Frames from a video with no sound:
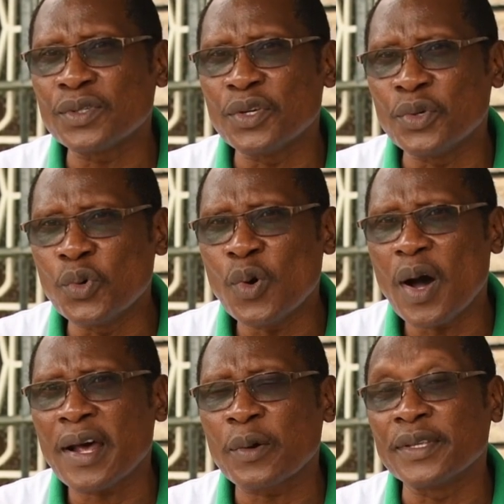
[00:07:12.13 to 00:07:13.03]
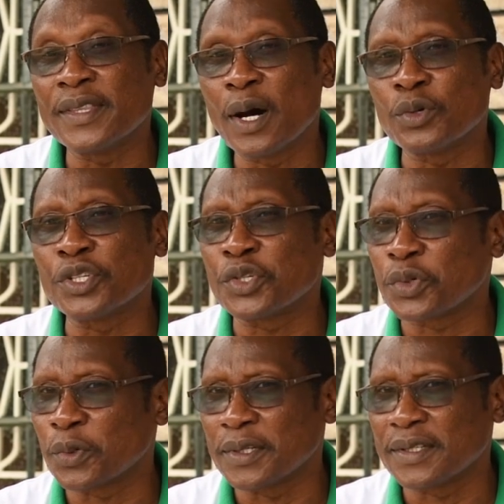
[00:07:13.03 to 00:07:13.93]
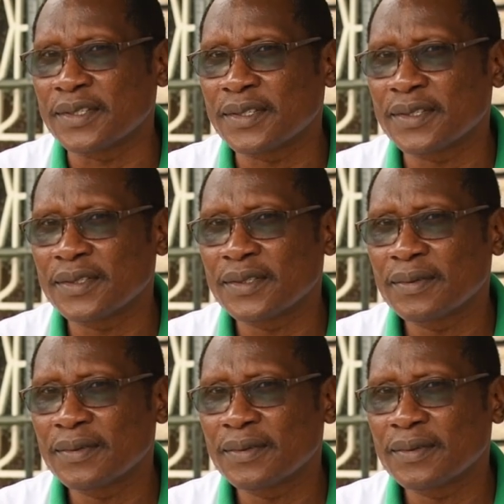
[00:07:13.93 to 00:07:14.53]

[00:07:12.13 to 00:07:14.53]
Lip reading: you are without choice.